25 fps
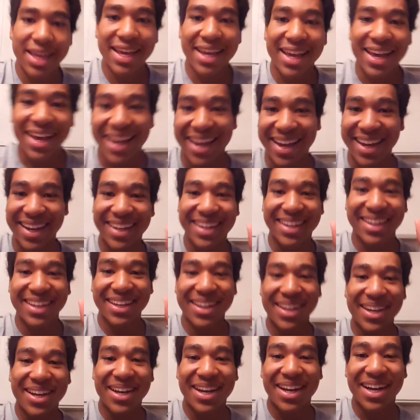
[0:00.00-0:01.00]
Hey,
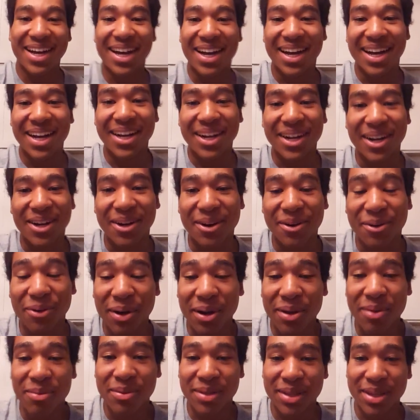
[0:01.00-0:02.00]

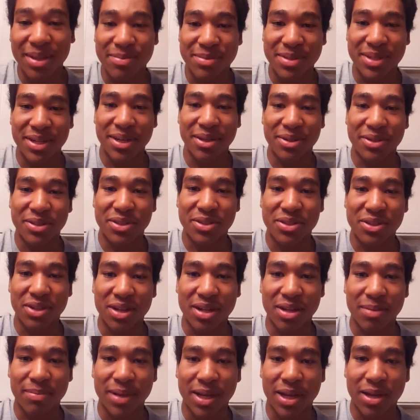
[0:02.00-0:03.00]
Grant Williams here to
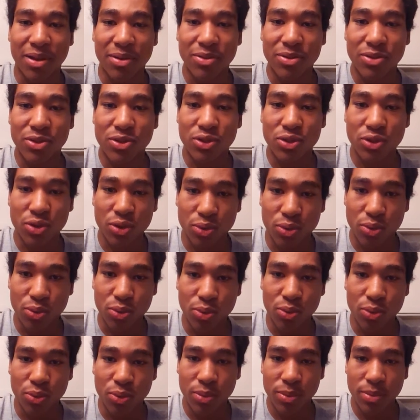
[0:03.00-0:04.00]
talk about
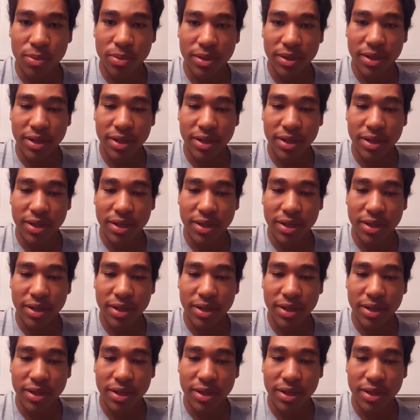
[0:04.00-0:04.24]
two